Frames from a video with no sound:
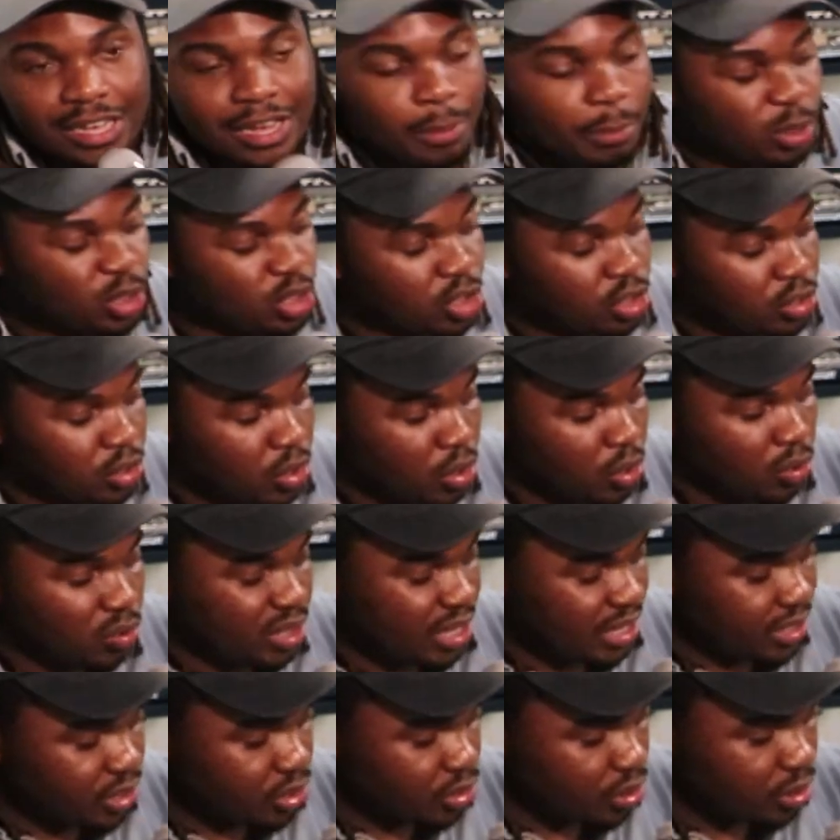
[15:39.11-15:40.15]
but just know
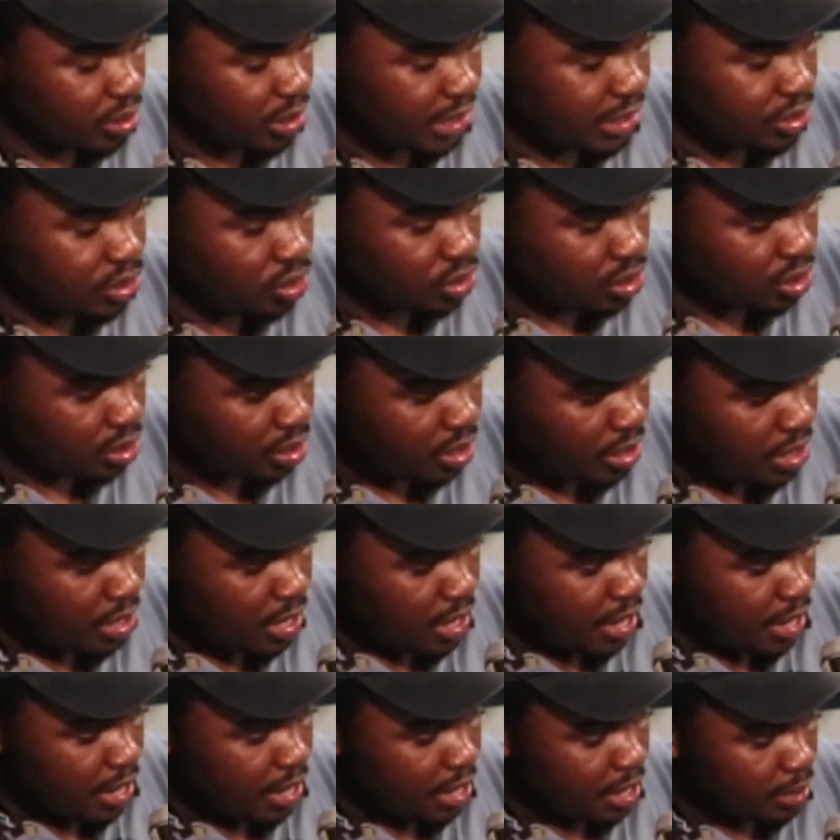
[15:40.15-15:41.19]
that your laser
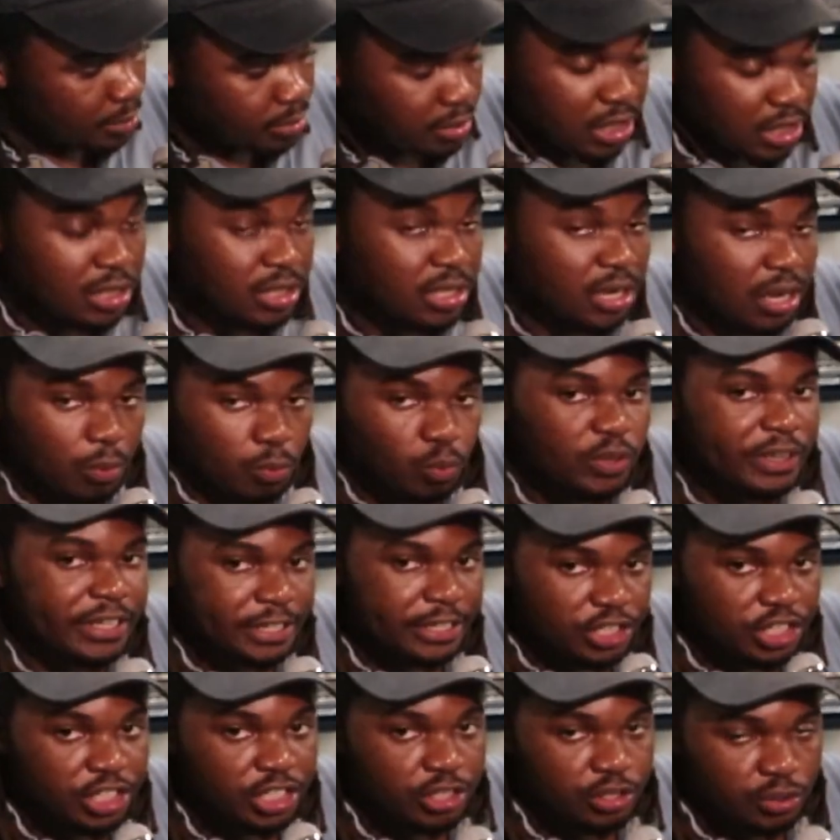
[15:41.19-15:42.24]
does come with the
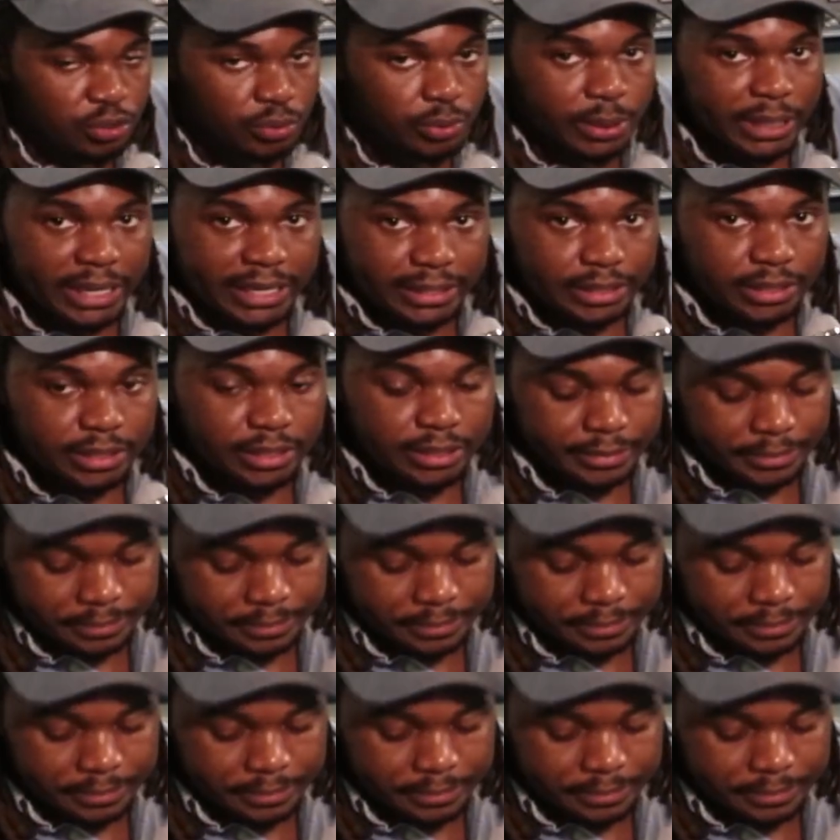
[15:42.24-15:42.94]
G2 lens.